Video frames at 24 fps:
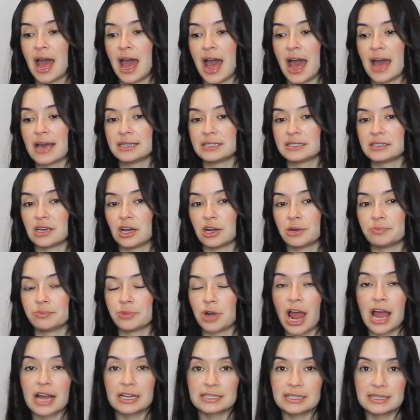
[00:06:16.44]
I started
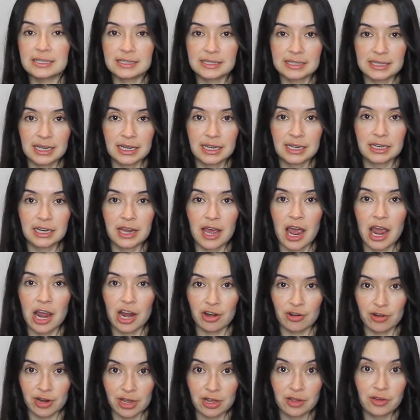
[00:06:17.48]
practicing
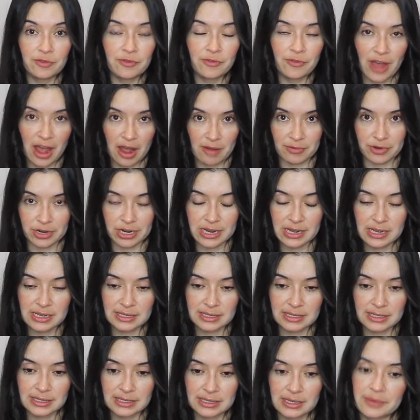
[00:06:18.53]
aerial on
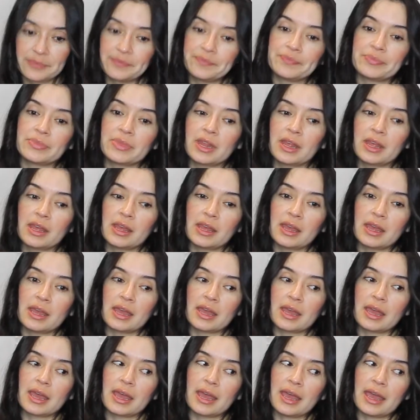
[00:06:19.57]
fabrics,
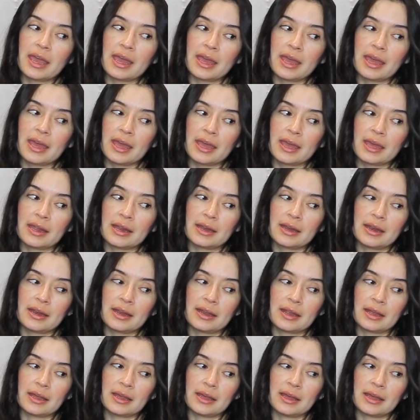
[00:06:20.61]

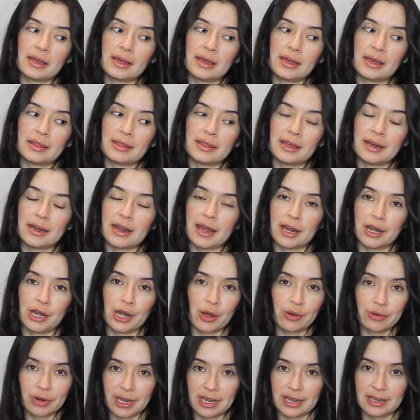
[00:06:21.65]
and then I
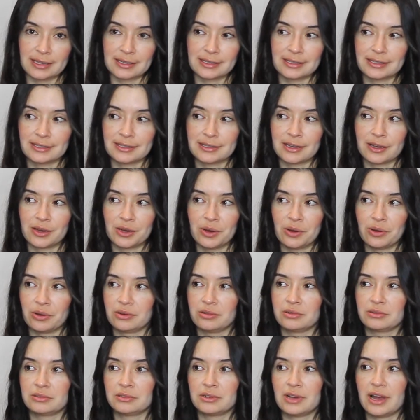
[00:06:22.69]
noticed,
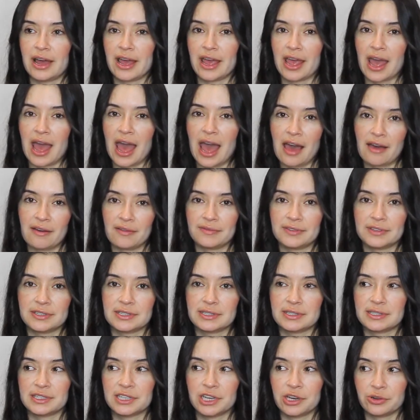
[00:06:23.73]
oh, I have
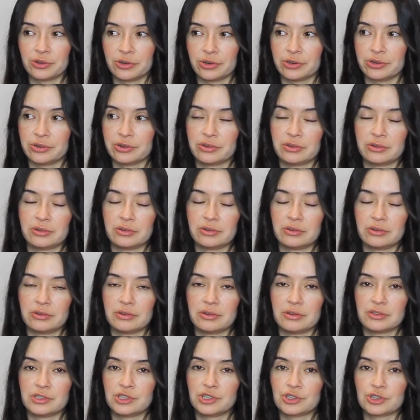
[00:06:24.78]
zero
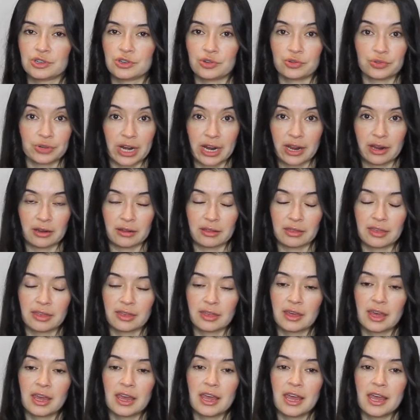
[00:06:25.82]
strength,
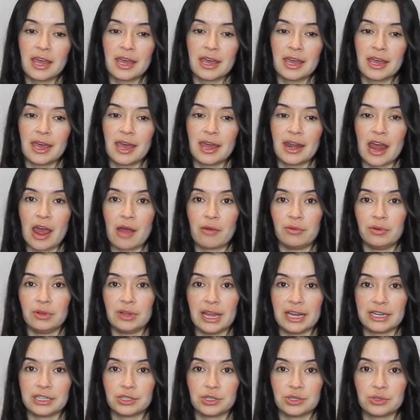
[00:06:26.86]
and I would
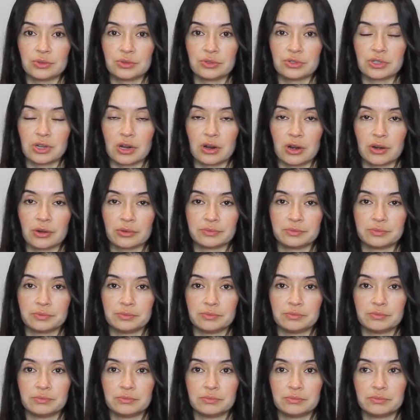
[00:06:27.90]
like to start
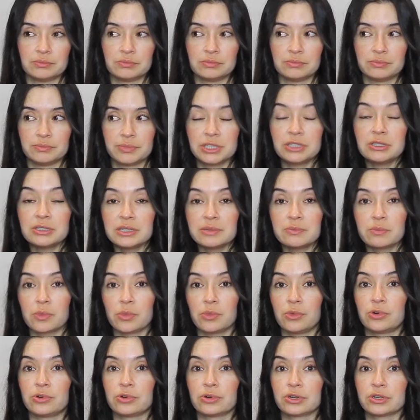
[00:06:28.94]
building
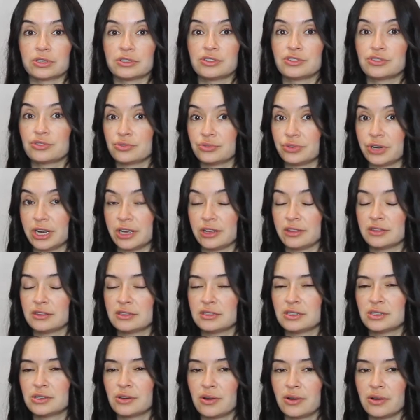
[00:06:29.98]
more strength.
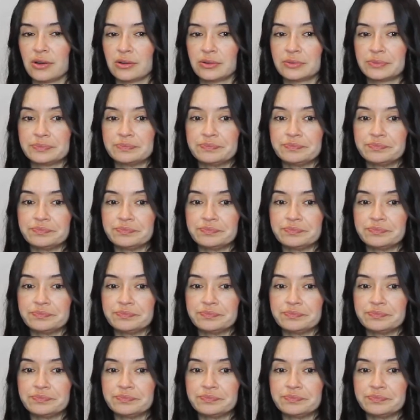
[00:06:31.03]
So